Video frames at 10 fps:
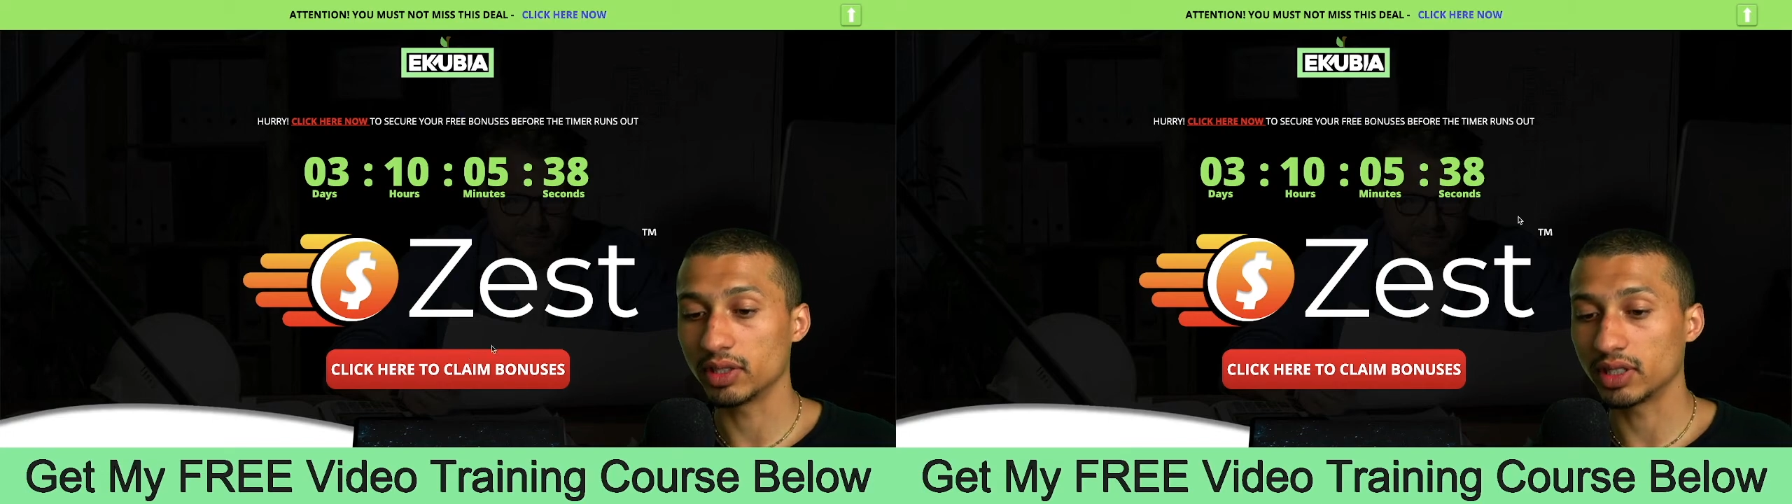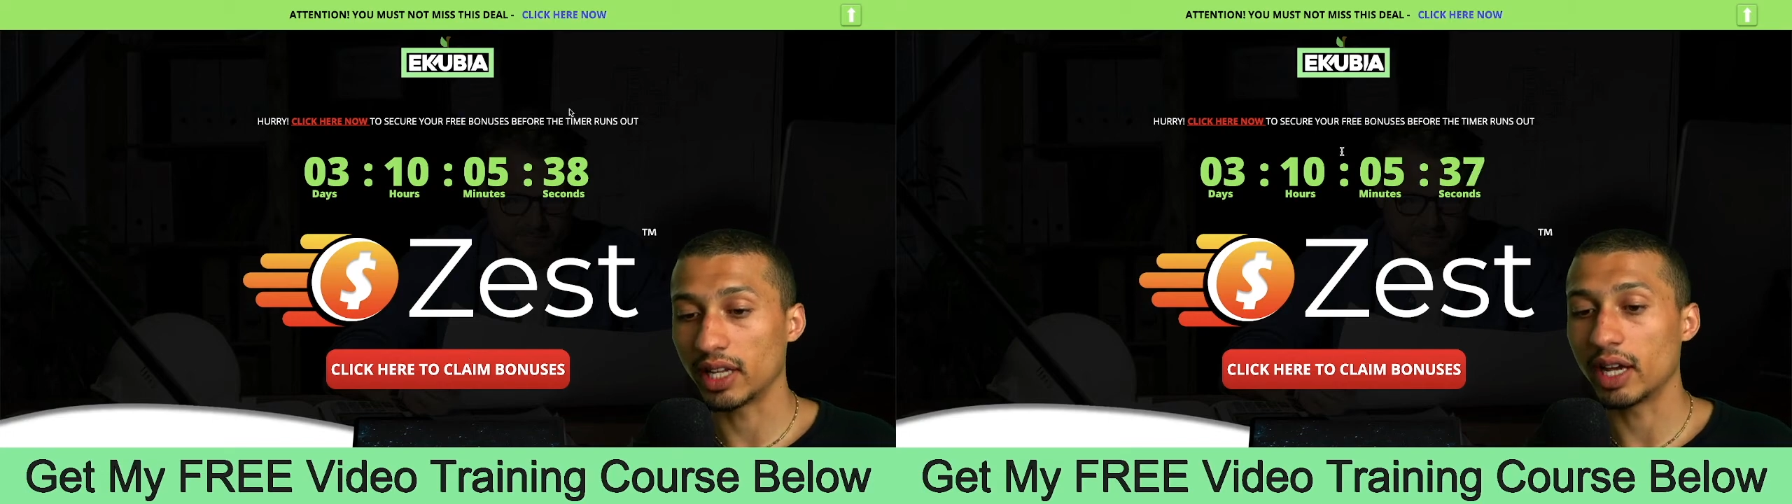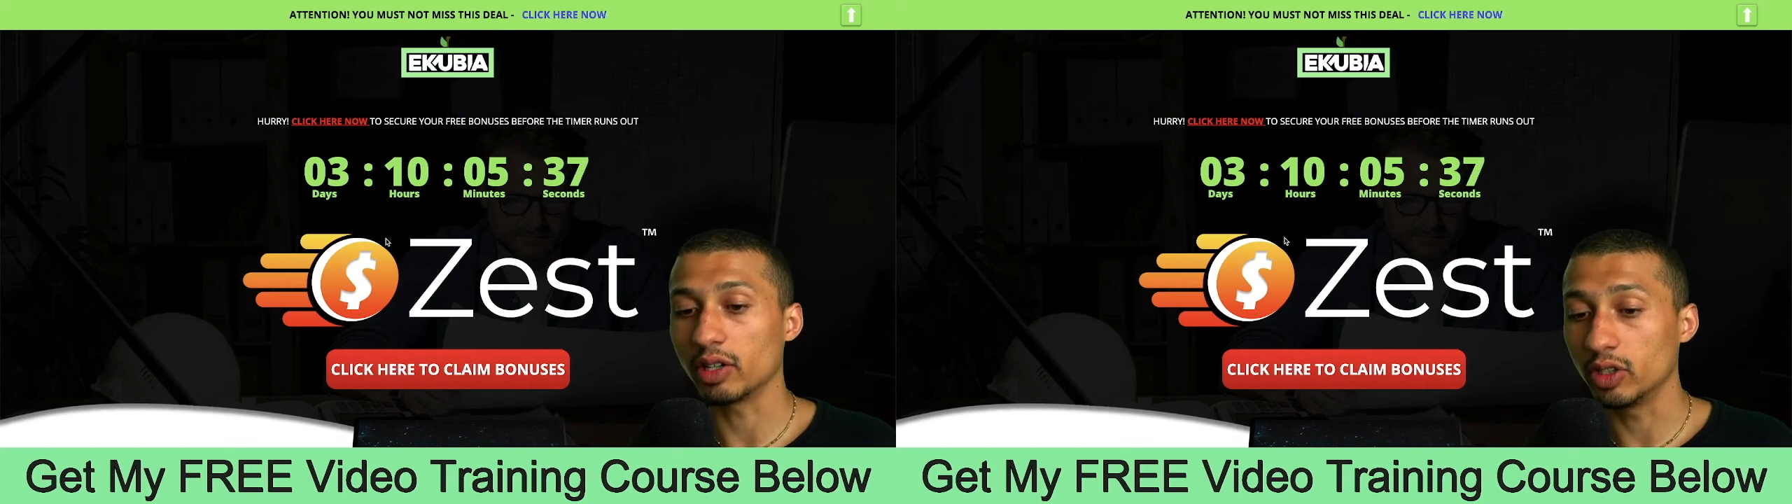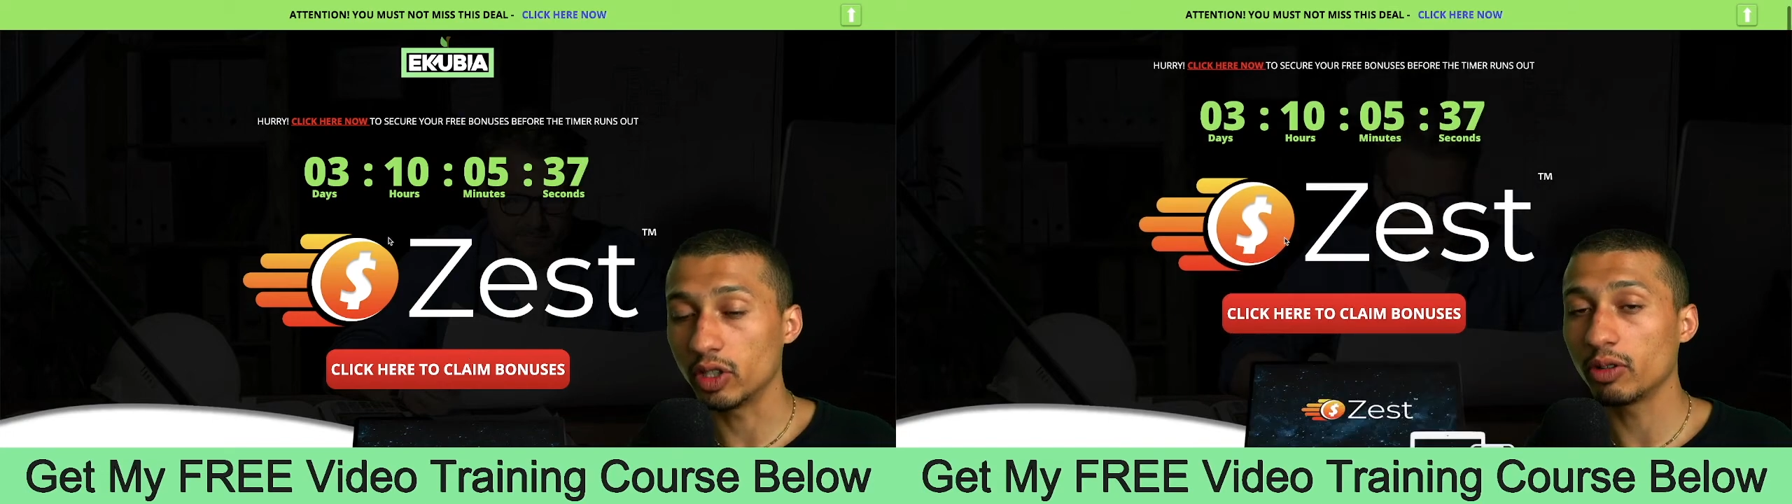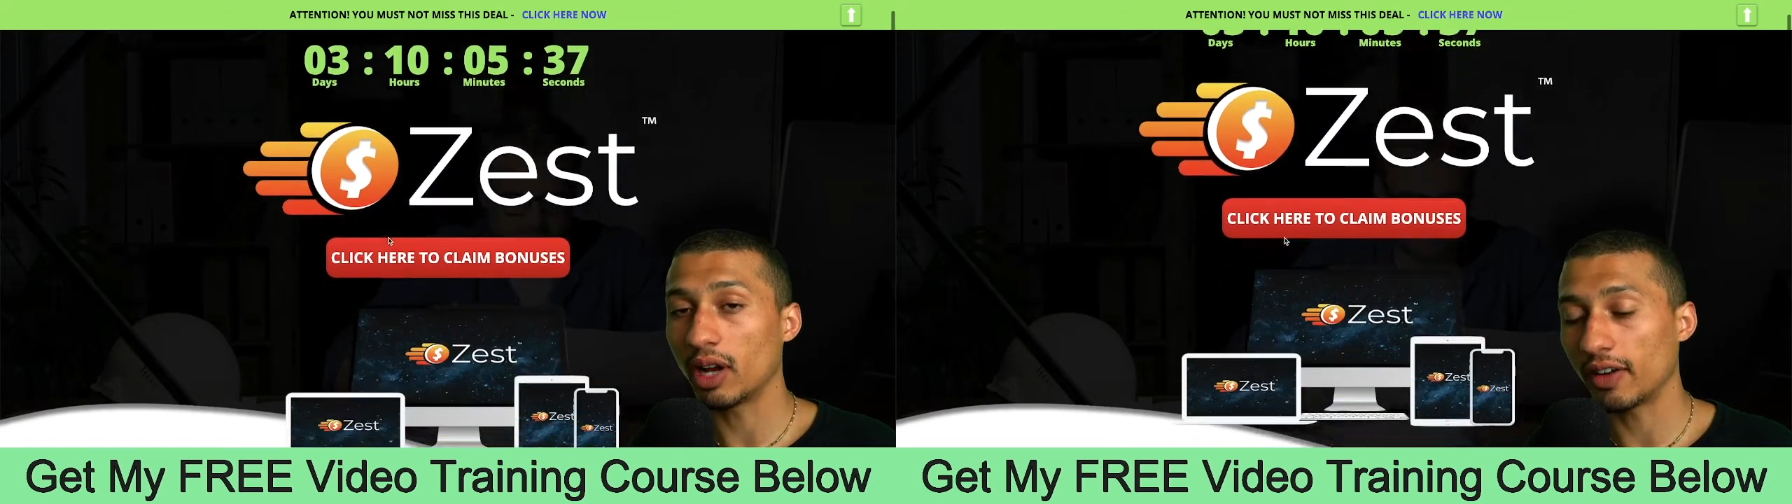Now, you do
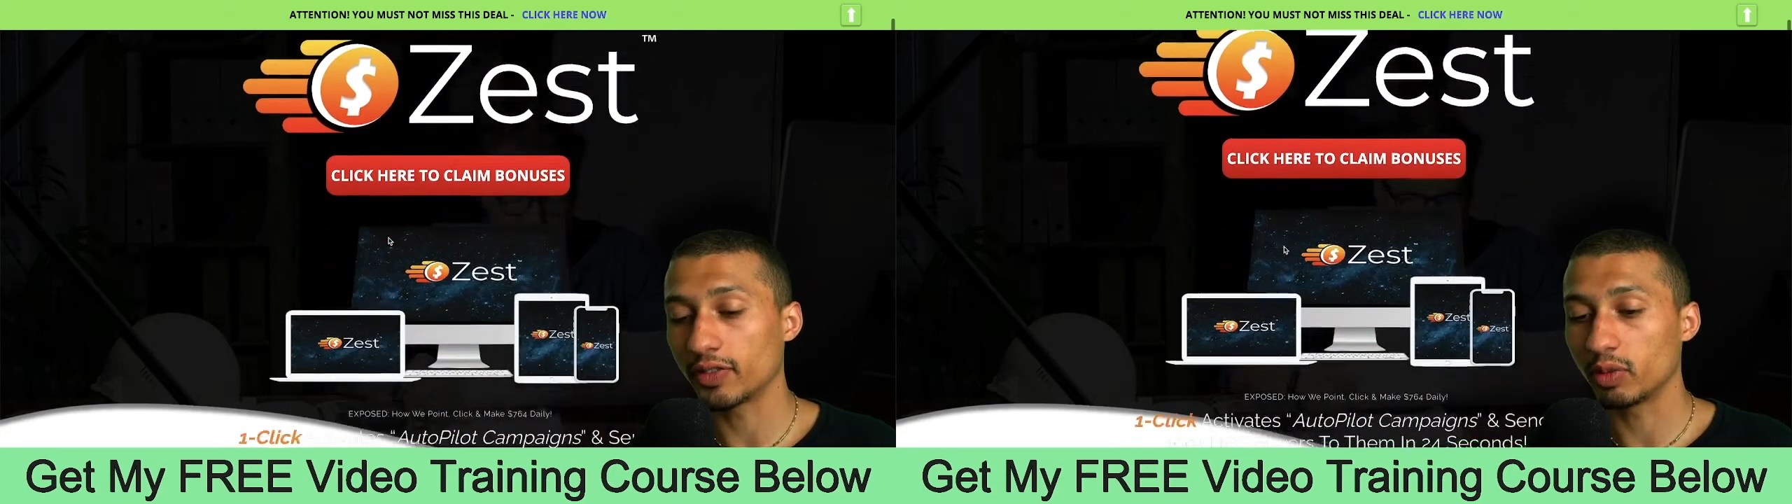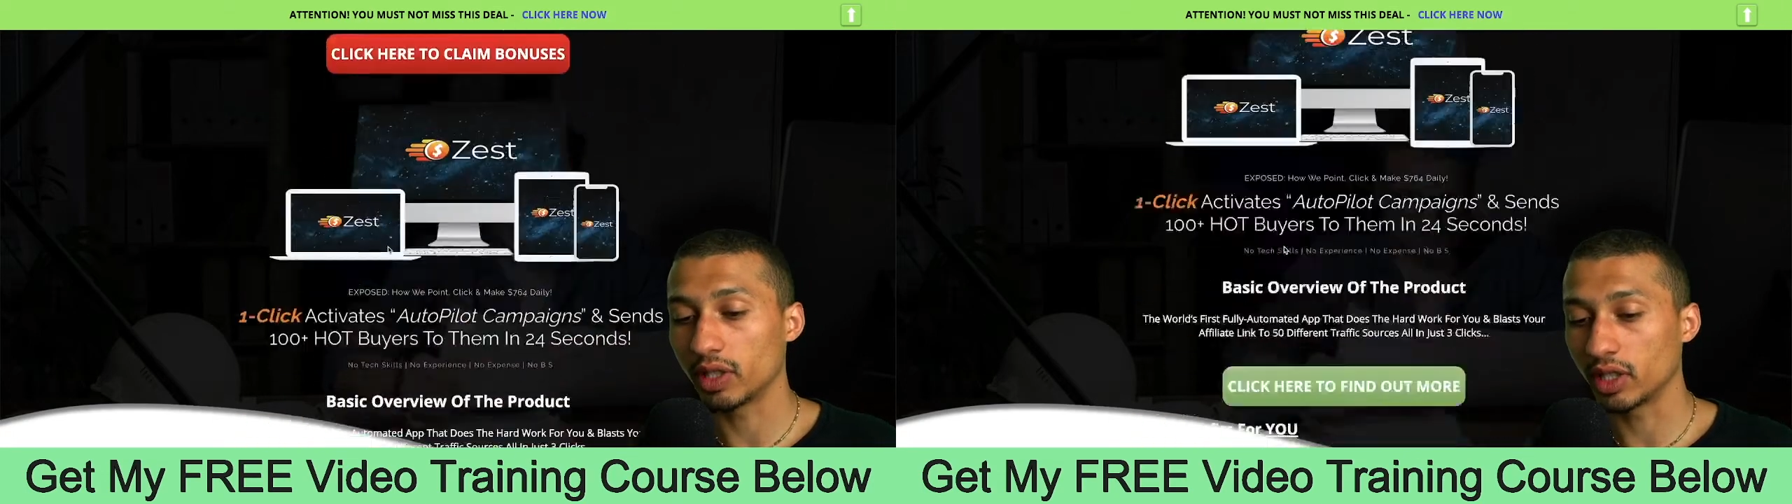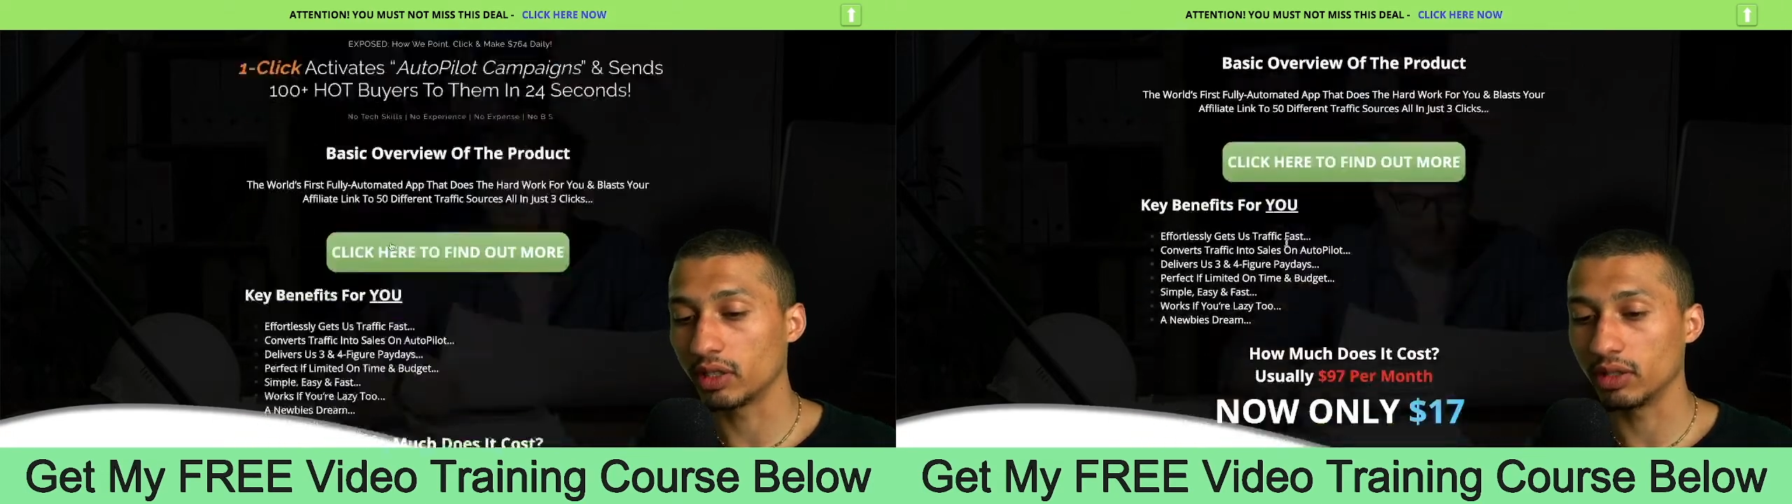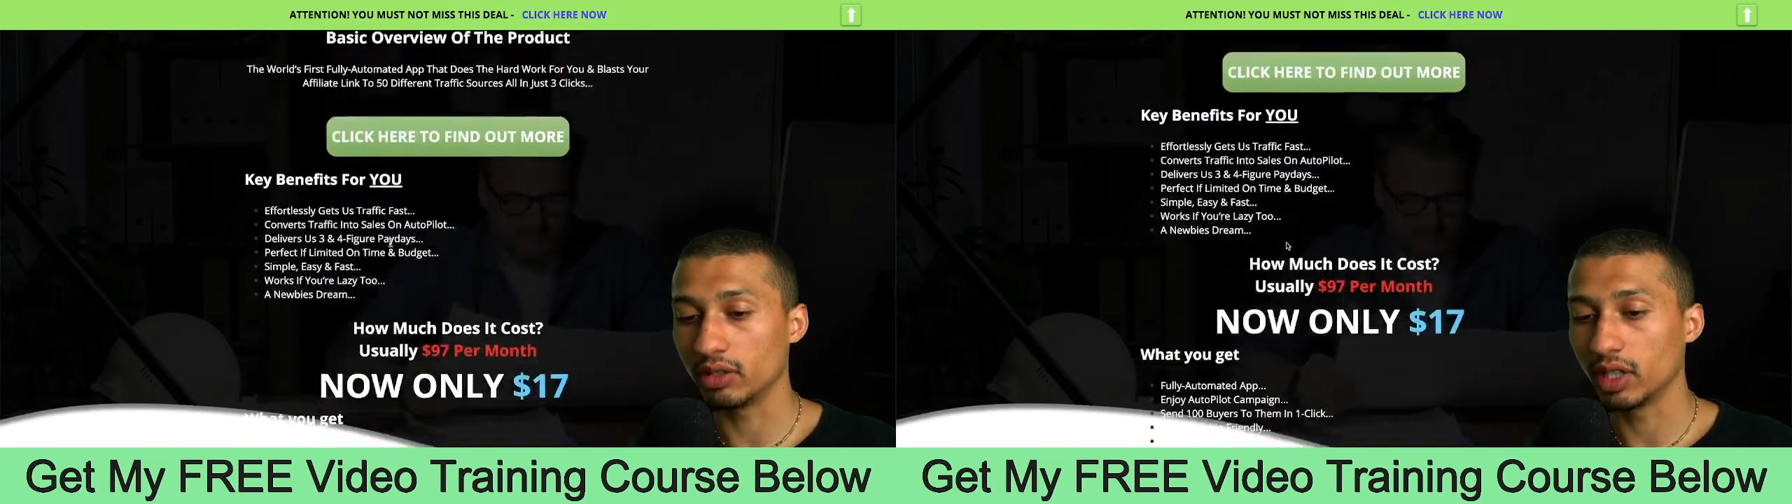have to include